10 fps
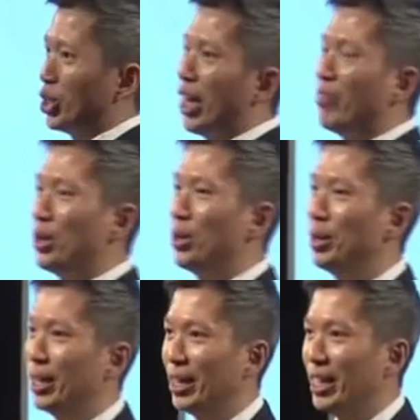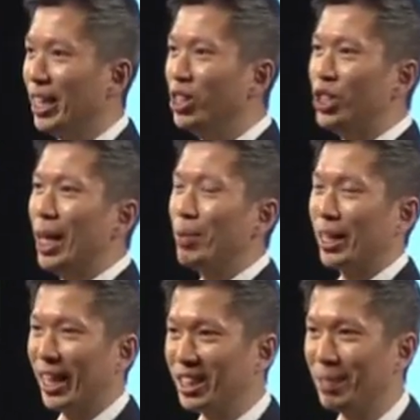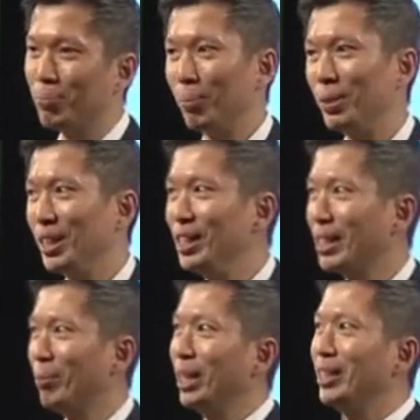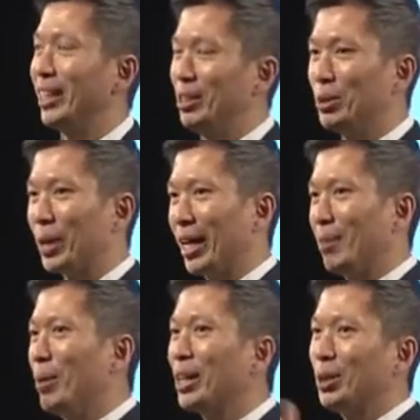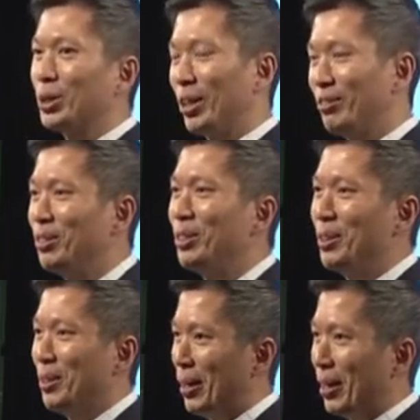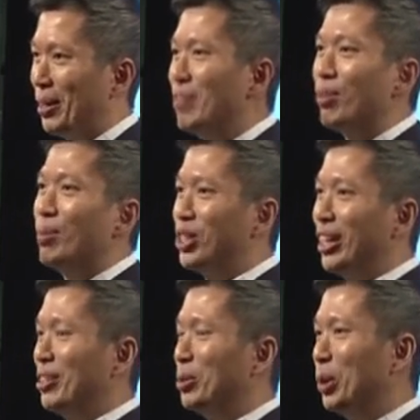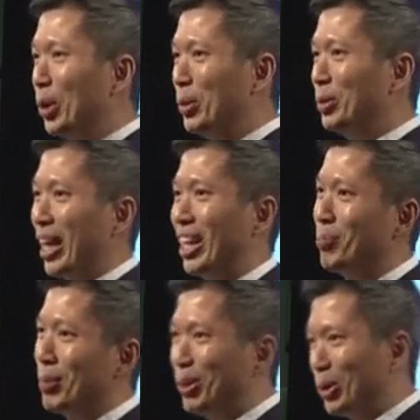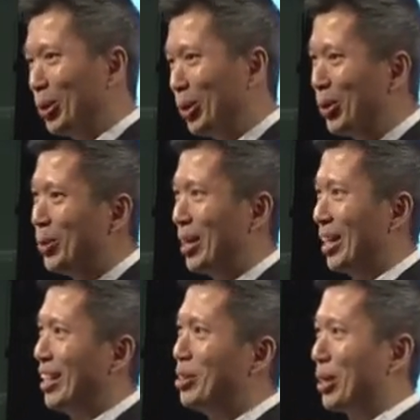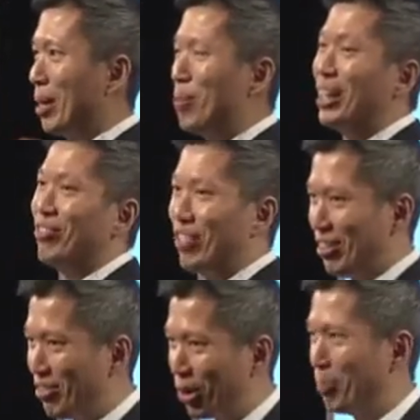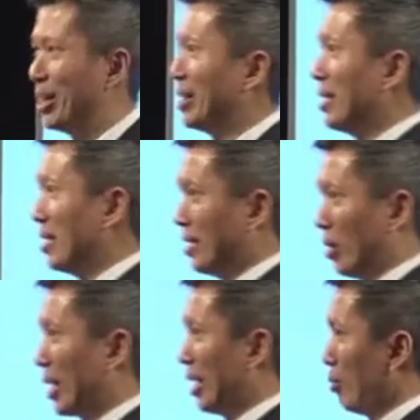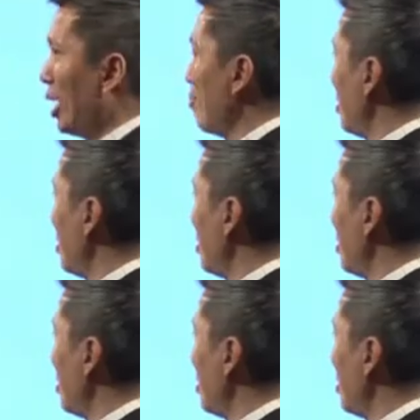share with you a hidden gem in SC Property, something that you can make use of, information that you know that other people don't know, and then you can benefit from it. Okay, what